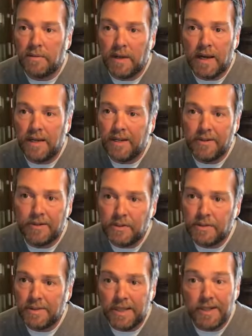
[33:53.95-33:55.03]
nine
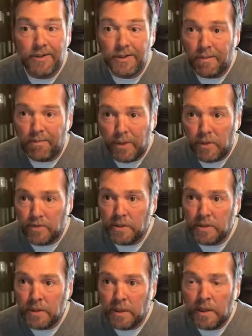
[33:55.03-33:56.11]
years, 10 years at most